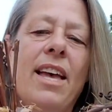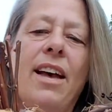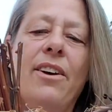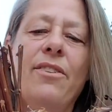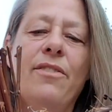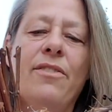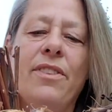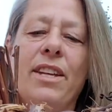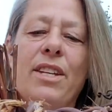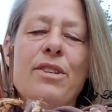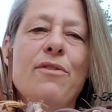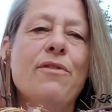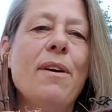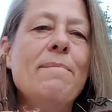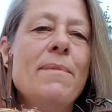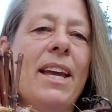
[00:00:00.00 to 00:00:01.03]
out of things
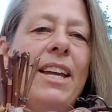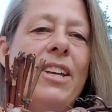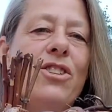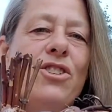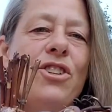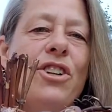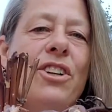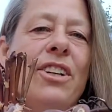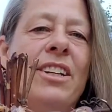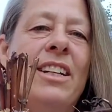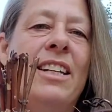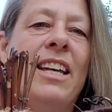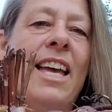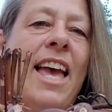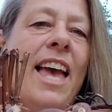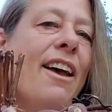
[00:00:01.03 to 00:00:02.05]
from nature
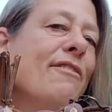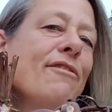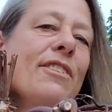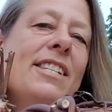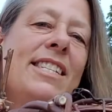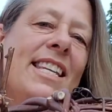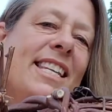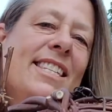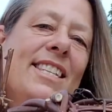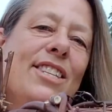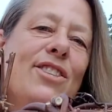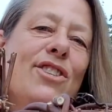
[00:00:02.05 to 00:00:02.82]
every season.